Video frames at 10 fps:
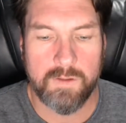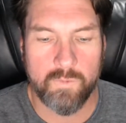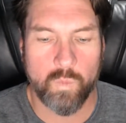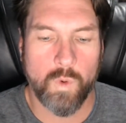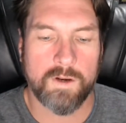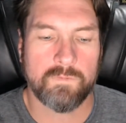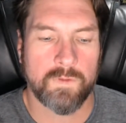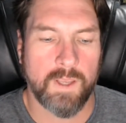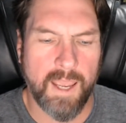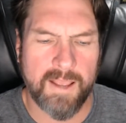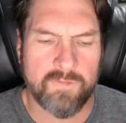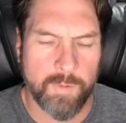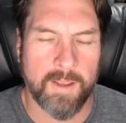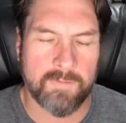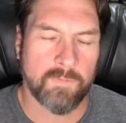one of the
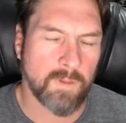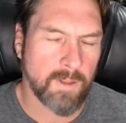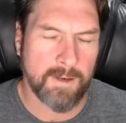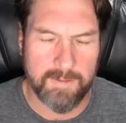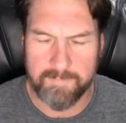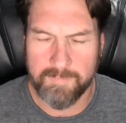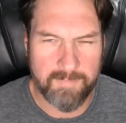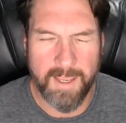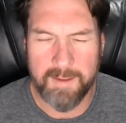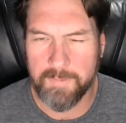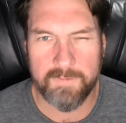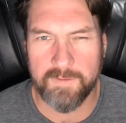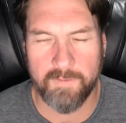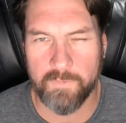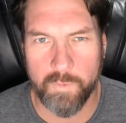aspects of a lot of gaming
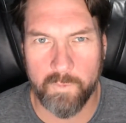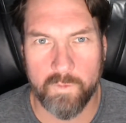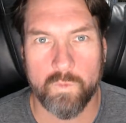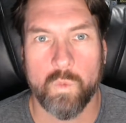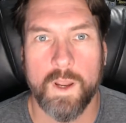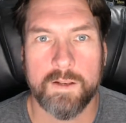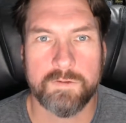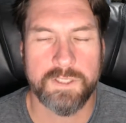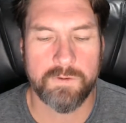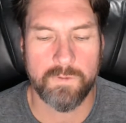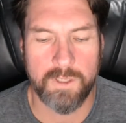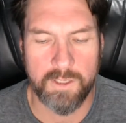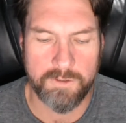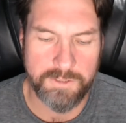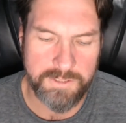stuff that people don't quite generally
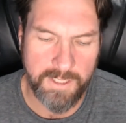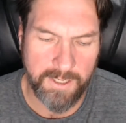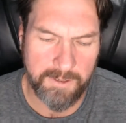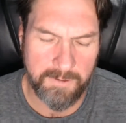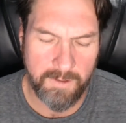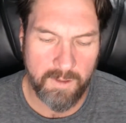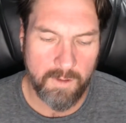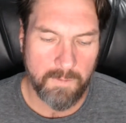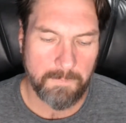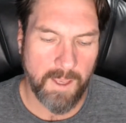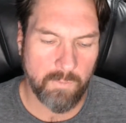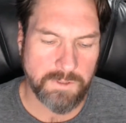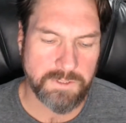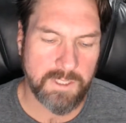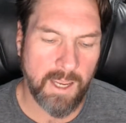understand. That
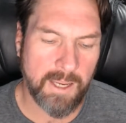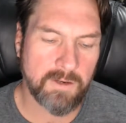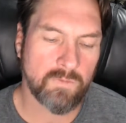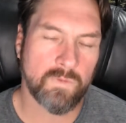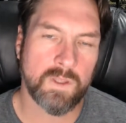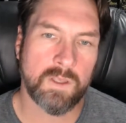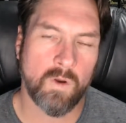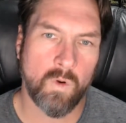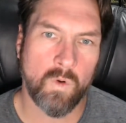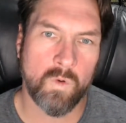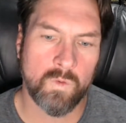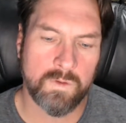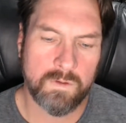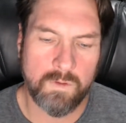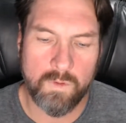was kind of the
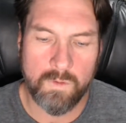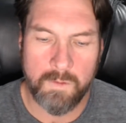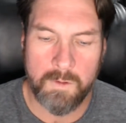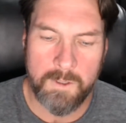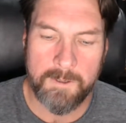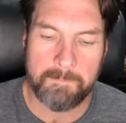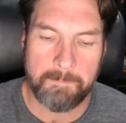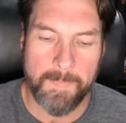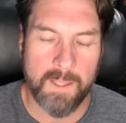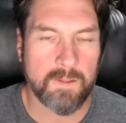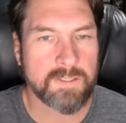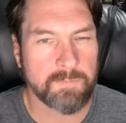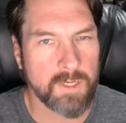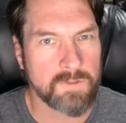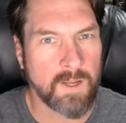old, and this
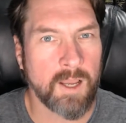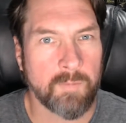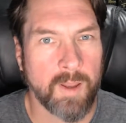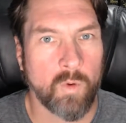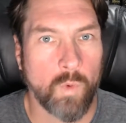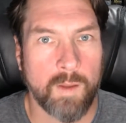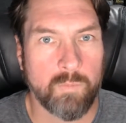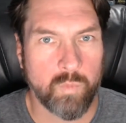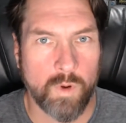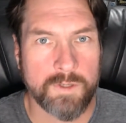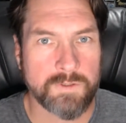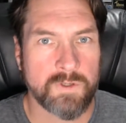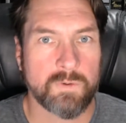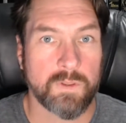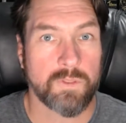I'm going to talk about Web 1,
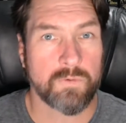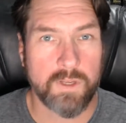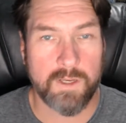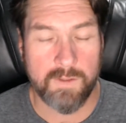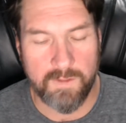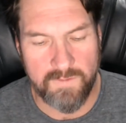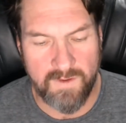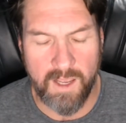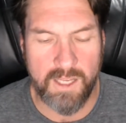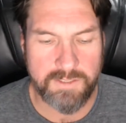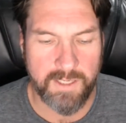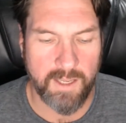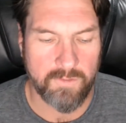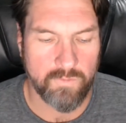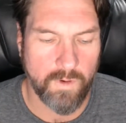2, and 3 in this
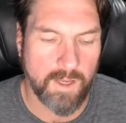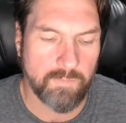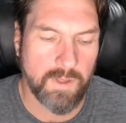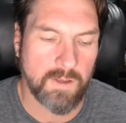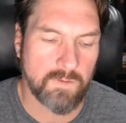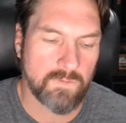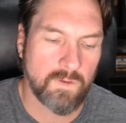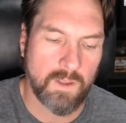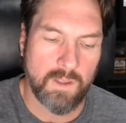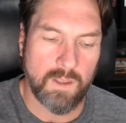context, right? Because